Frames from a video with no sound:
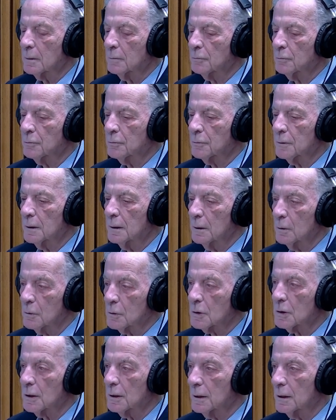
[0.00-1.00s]
If he
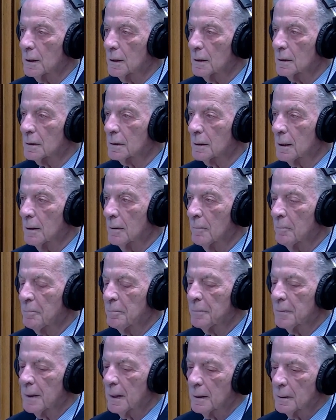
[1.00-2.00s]
or she is,
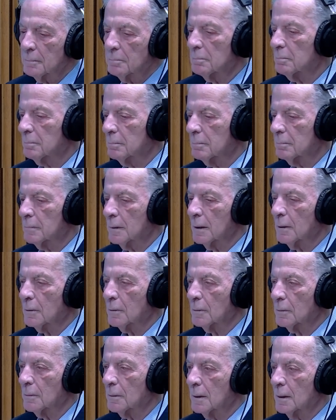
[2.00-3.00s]
then you
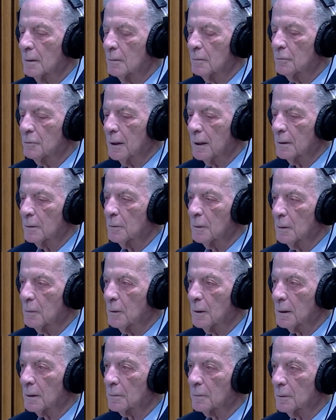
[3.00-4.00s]
know, fine, we'll
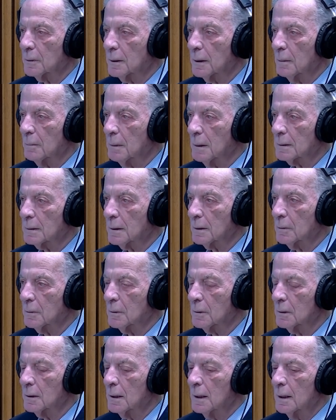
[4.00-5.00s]
work through the
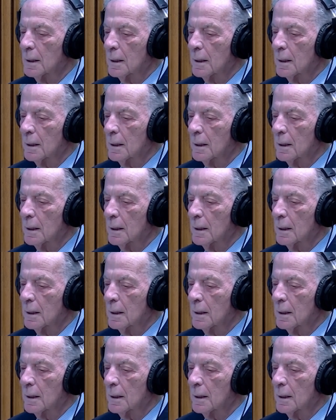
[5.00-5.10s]
ambassador.